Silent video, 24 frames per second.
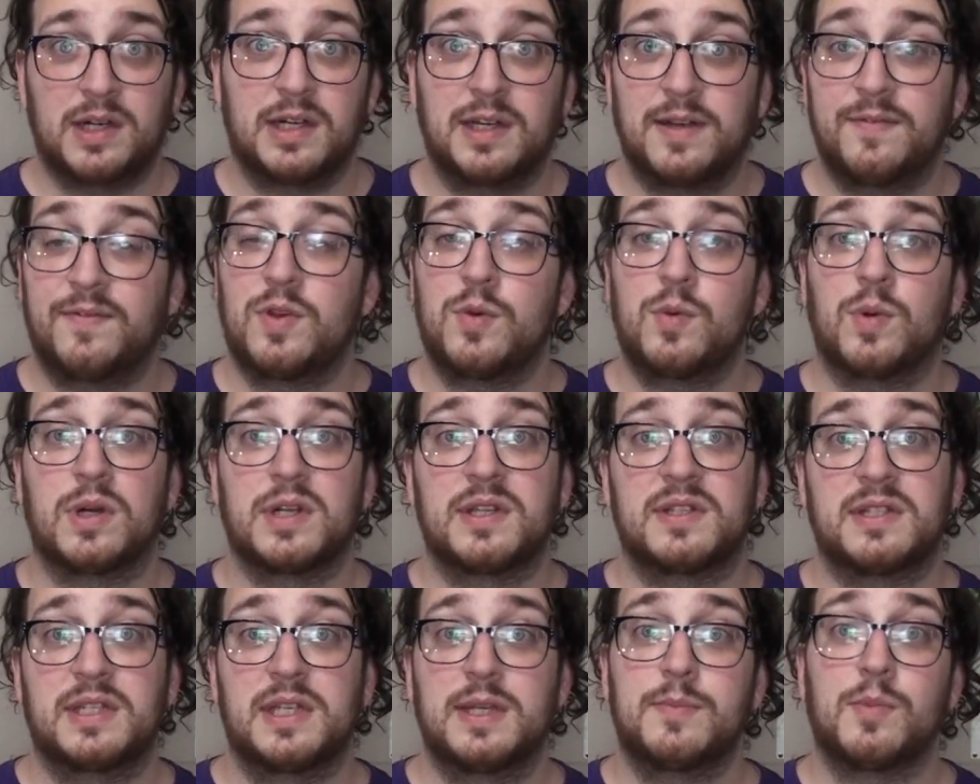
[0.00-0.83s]
And if you want
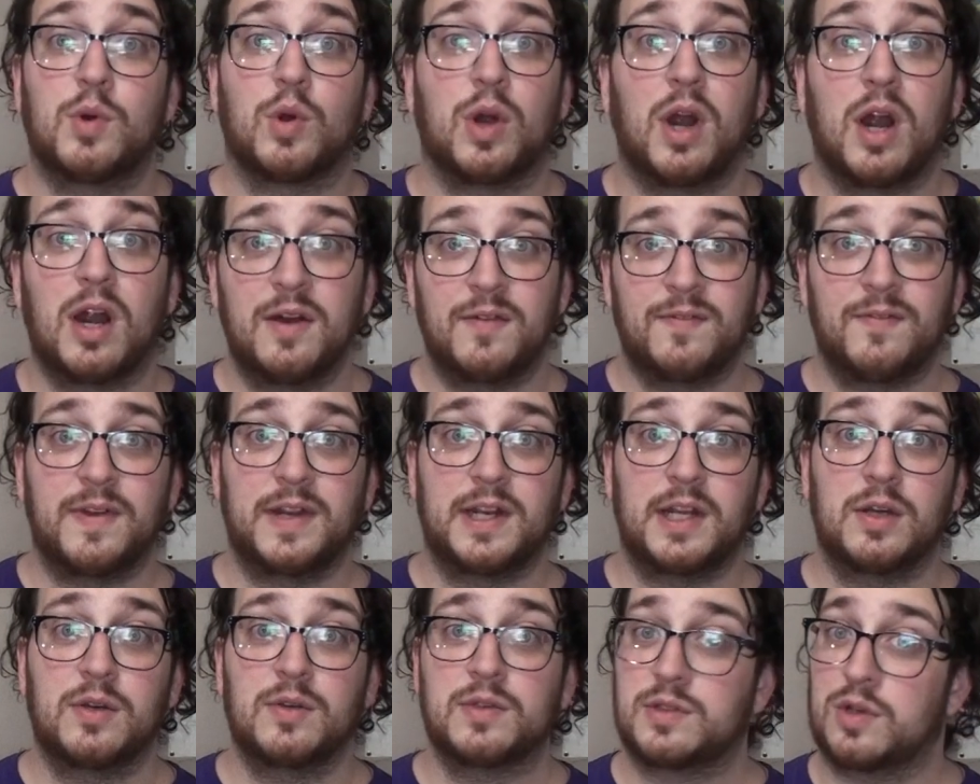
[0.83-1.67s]
to see more art
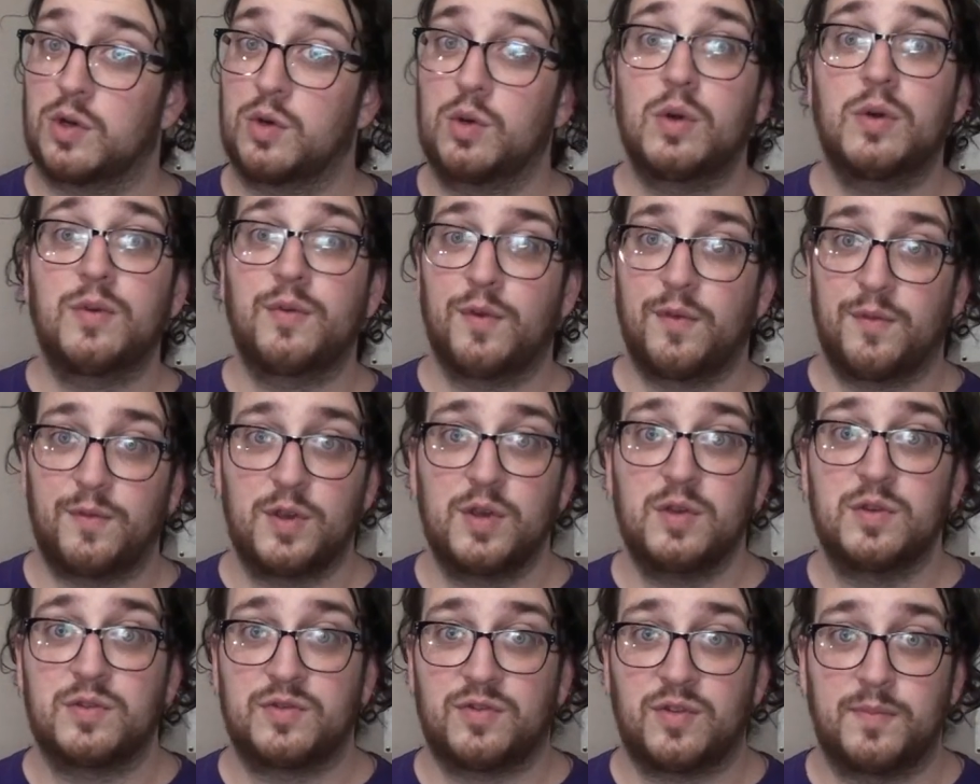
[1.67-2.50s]
videos or
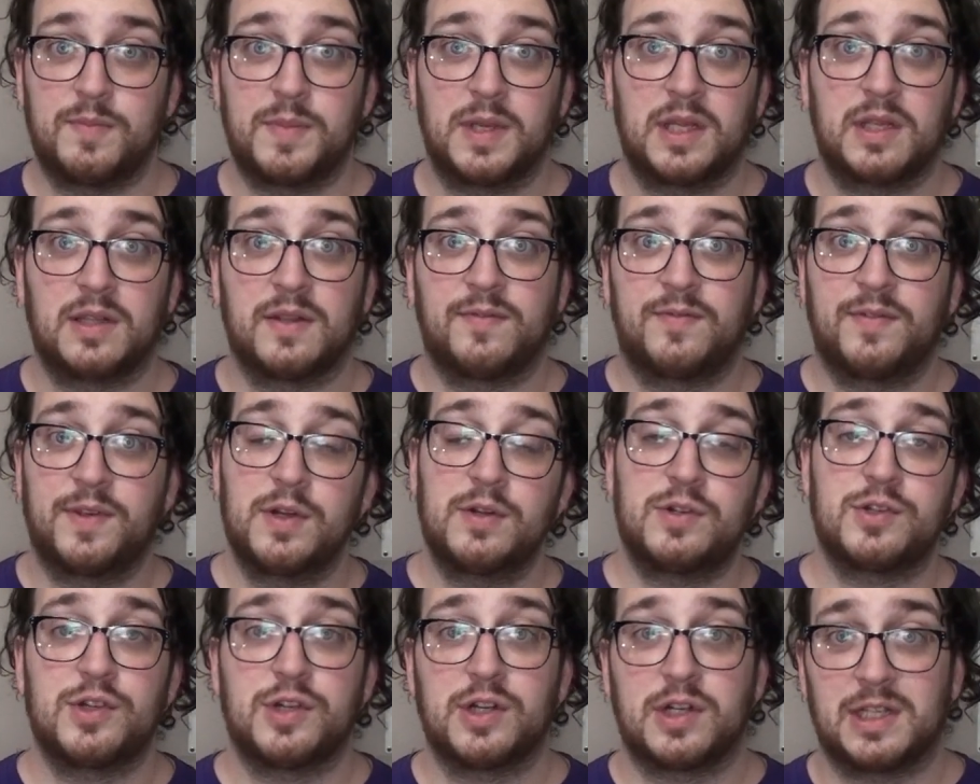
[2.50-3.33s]
reviews from me in the
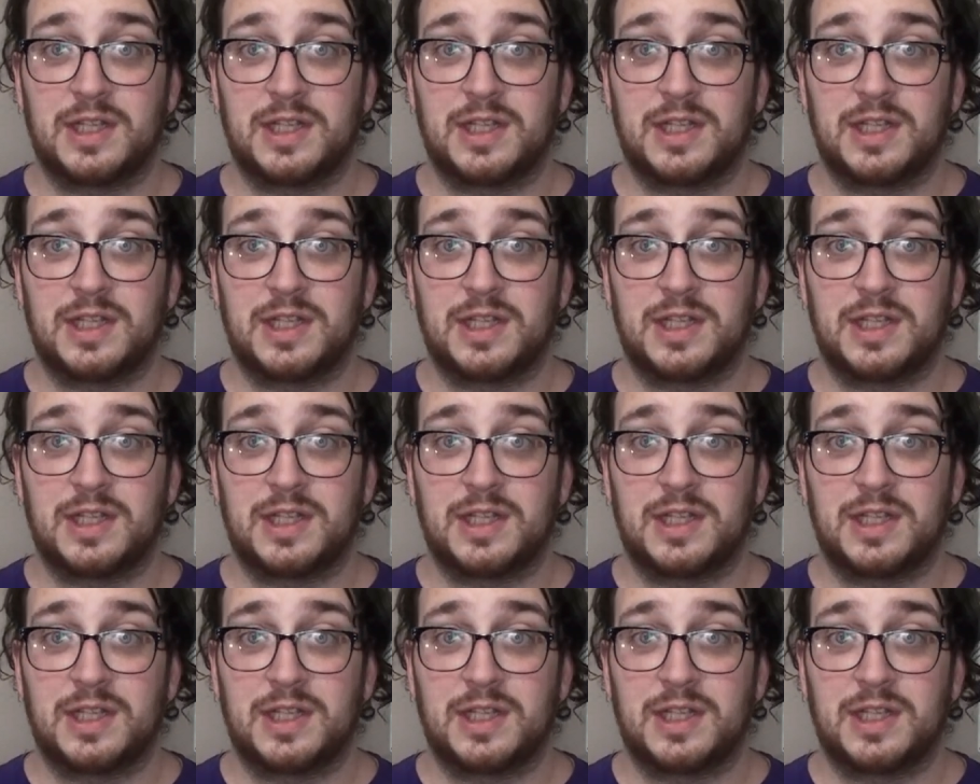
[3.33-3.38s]
future,